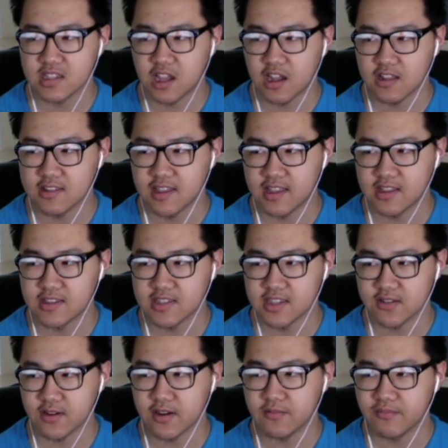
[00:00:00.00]
octet is
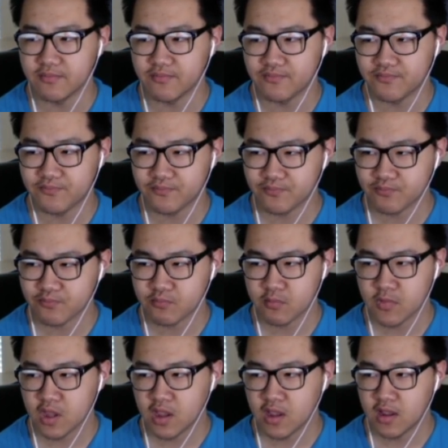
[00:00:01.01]
0.
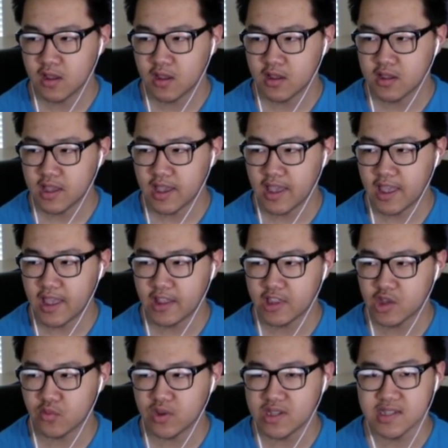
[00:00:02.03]
And
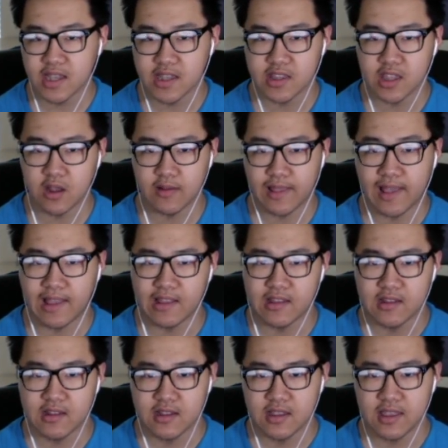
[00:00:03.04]
the reason I know that
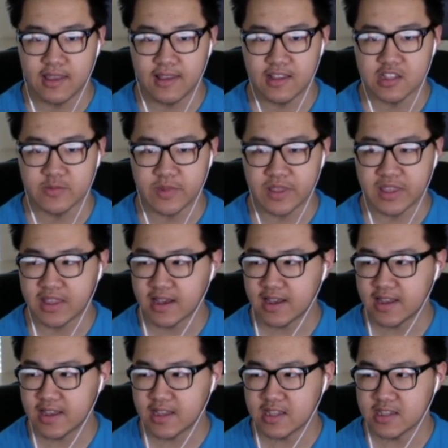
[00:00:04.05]
is
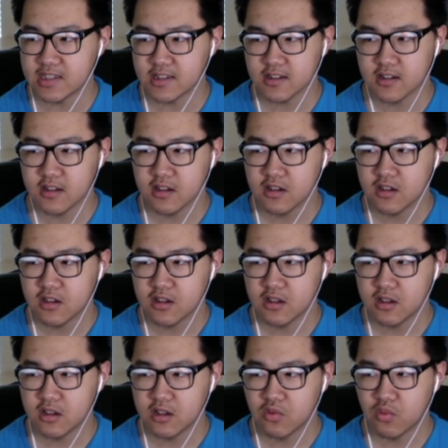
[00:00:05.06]
because,
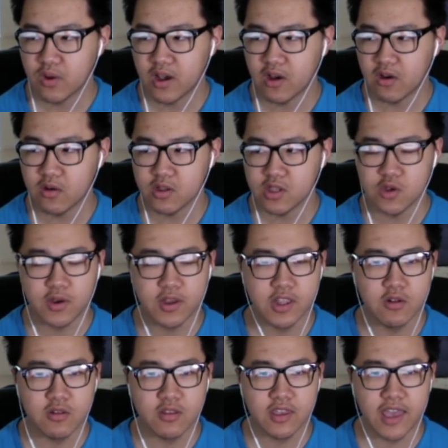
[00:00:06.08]
well, you can
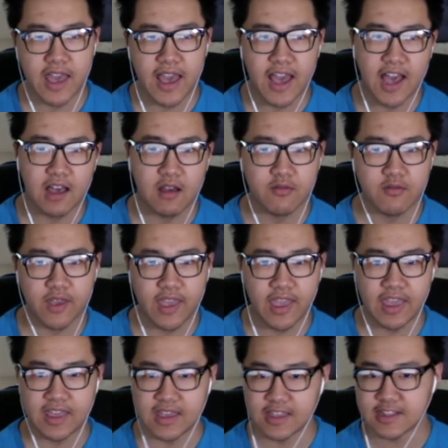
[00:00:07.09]
only have
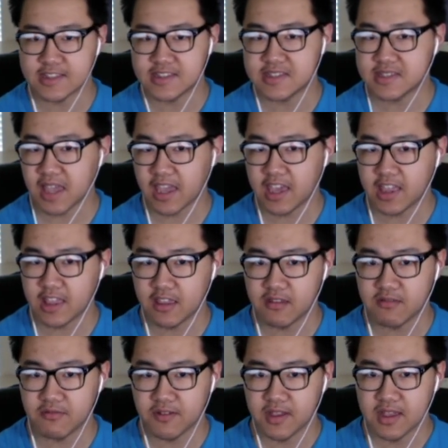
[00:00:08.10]
a
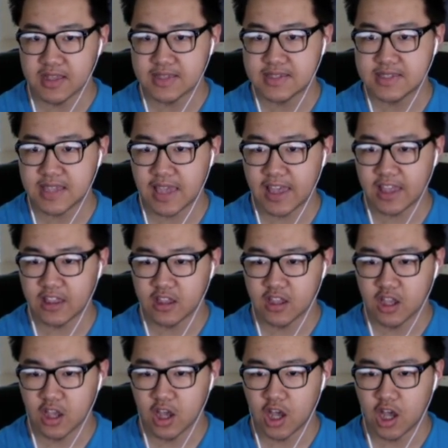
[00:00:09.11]
consecutive set
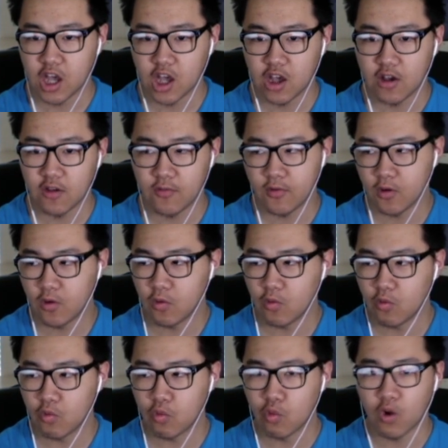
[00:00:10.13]
of
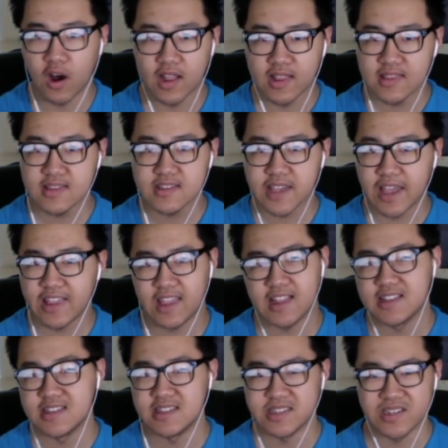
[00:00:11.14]
1s and
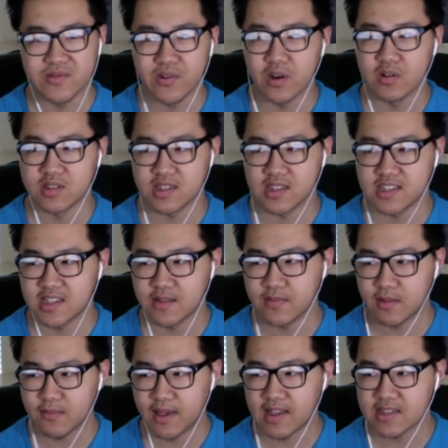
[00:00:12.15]
then 0s in the
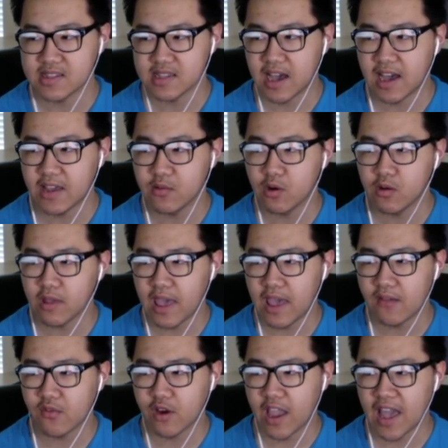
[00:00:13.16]
subnet mask. I won't
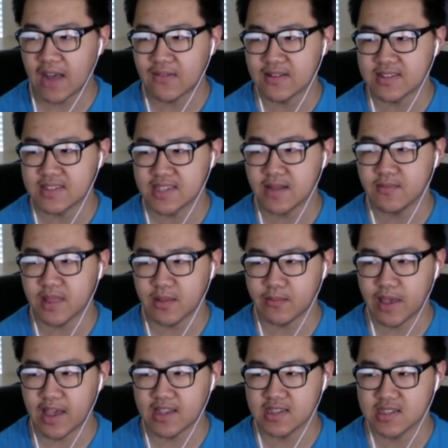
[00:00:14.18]
ever have a subnet
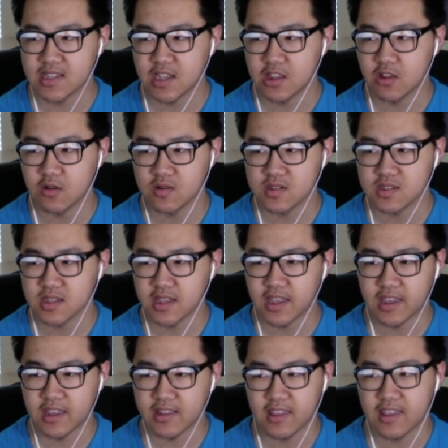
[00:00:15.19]
mask that looks
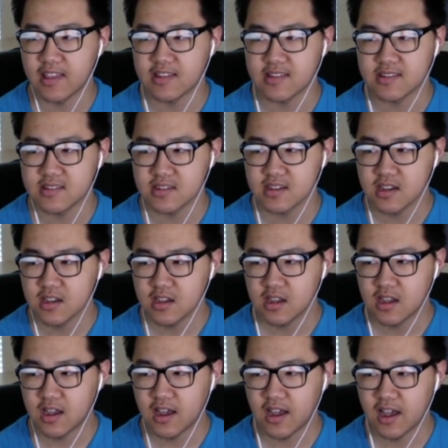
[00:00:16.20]
like this,
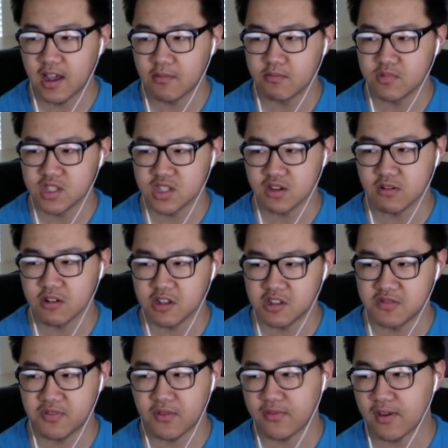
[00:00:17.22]

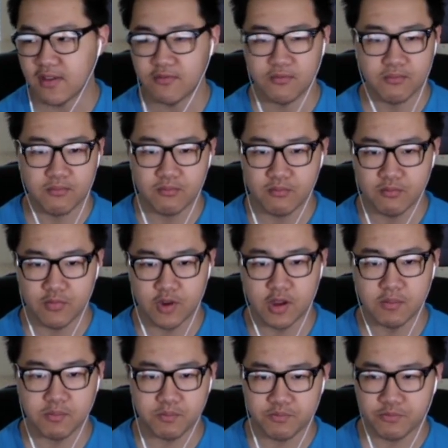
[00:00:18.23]
0.255,
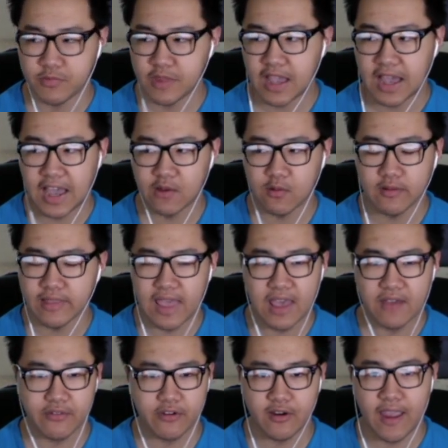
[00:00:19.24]
right? I won't
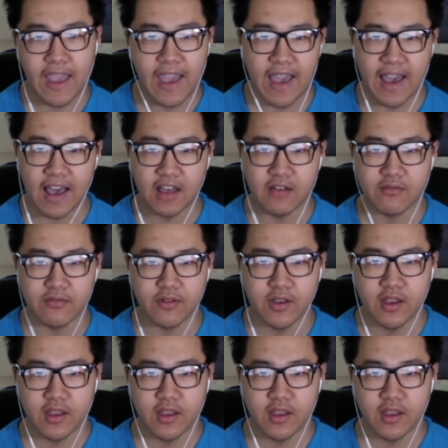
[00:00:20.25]
ever have